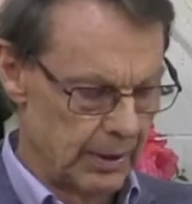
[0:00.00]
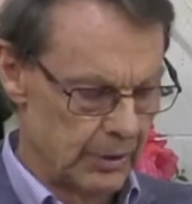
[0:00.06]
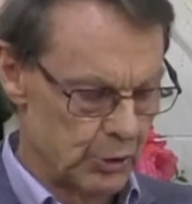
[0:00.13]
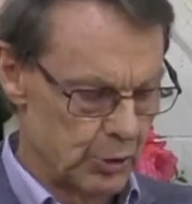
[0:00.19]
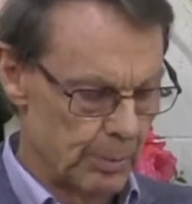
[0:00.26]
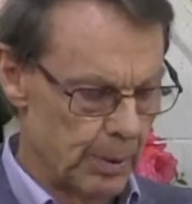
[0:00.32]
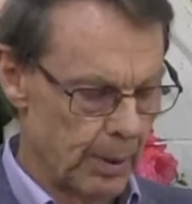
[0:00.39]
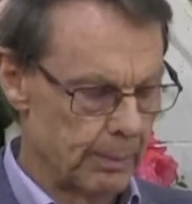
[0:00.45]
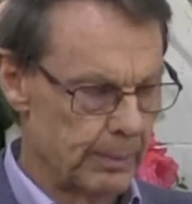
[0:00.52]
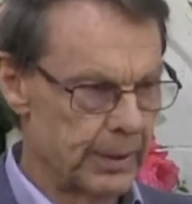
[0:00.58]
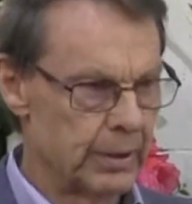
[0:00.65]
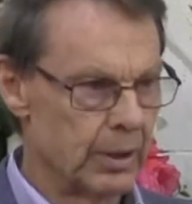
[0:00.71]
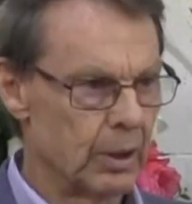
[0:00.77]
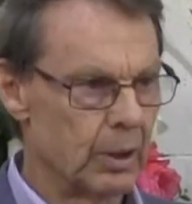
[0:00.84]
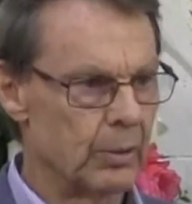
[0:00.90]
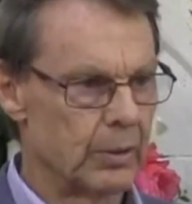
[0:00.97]
As you probably
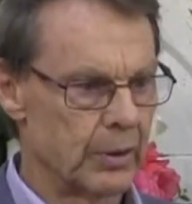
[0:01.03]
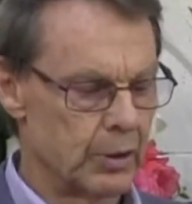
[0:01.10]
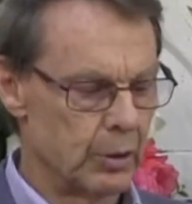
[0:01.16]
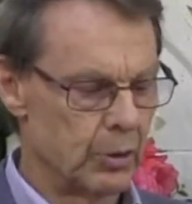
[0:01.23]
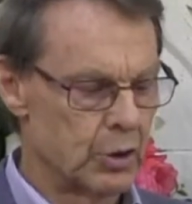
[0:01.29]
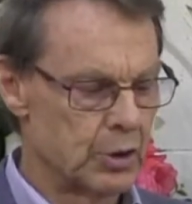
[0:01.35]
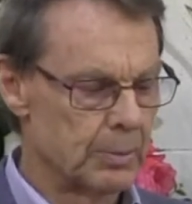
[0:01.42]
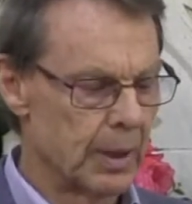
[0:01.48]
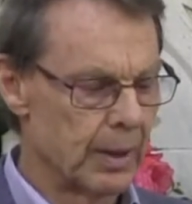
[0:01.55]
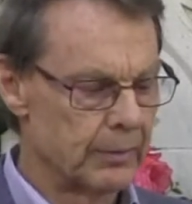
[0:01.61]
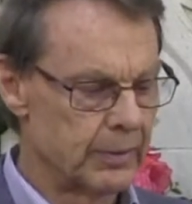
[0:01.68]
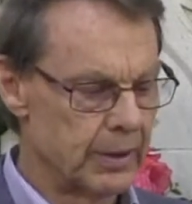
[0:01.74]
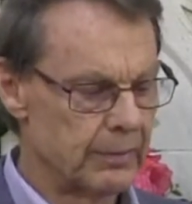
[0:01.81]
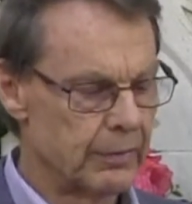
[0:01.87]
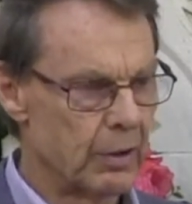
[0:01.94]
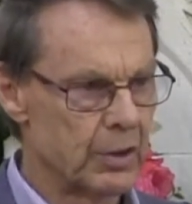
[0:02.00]
know, a huge amount of
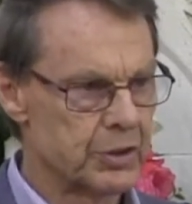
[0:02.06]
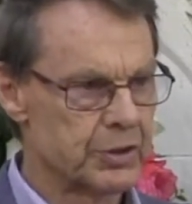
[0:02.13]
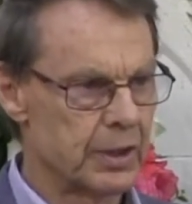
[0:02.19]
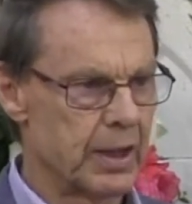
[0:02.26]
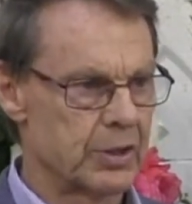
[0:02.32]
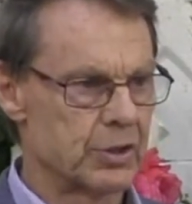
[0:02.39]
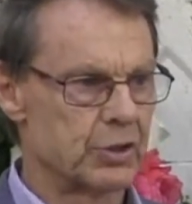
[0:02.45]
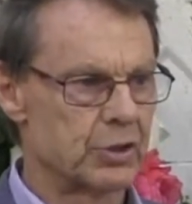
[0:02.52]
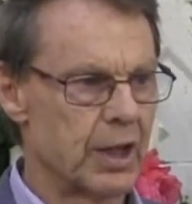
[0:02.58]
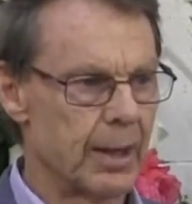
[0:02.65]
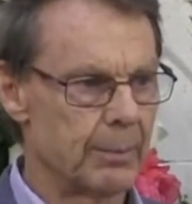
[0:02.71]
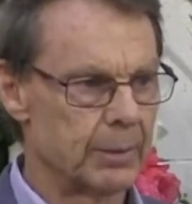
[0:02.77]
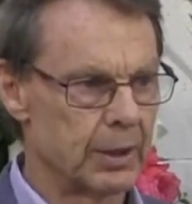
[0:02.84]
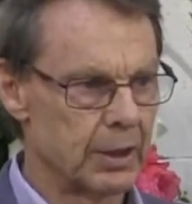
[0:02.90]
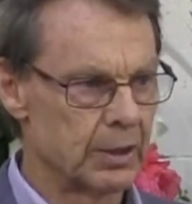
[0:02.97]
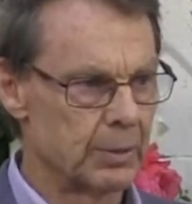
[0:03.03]
deforestation is
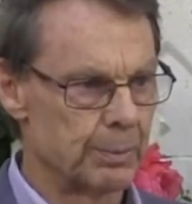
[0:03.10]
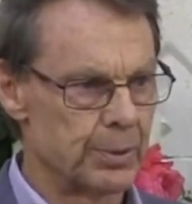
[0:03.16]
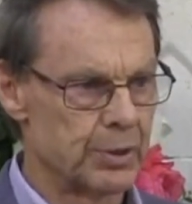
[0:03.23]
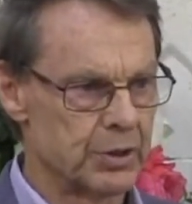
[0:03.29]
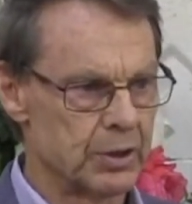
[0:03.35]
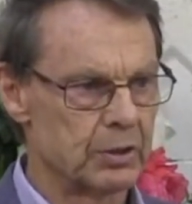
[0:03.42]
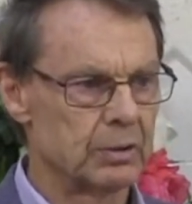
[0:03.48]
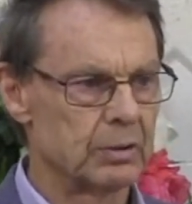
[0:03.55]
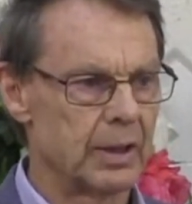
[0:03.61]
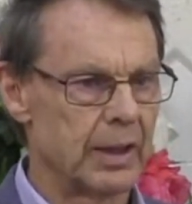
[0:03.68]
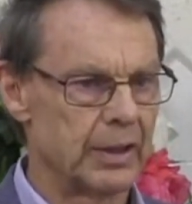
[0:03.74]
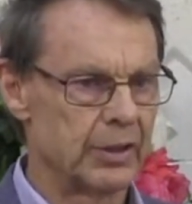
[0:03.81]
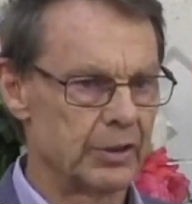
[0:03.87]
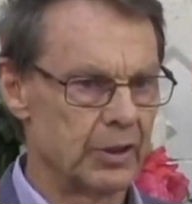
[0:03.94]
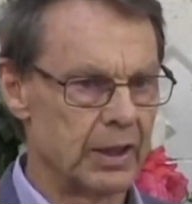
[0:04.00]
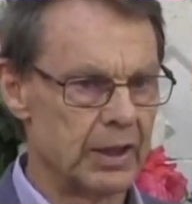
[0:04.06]
happening in Brazil
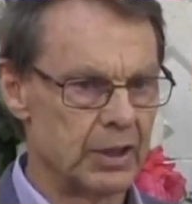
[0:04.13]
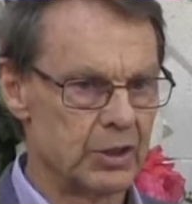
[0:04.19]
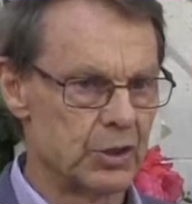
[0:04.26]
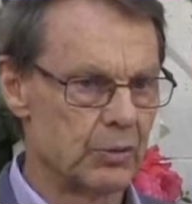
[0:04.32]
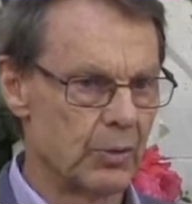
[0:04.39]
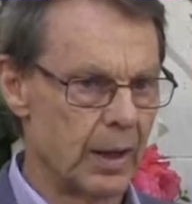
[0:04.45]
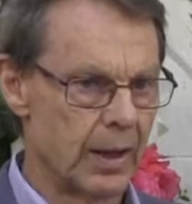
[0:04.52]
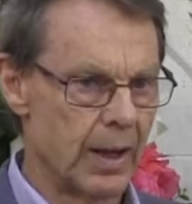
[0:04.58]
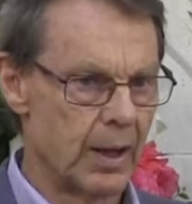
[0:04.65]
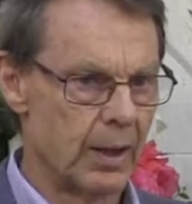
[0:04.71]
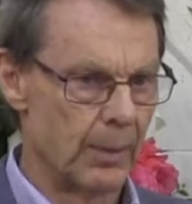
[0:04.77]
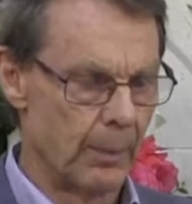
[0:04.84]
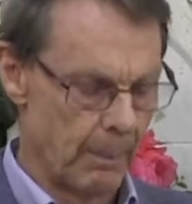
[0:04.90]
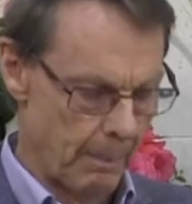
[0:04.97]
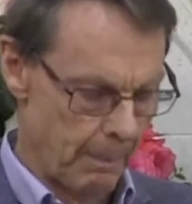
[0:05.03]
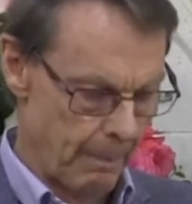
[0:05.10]
and Indonesia right now.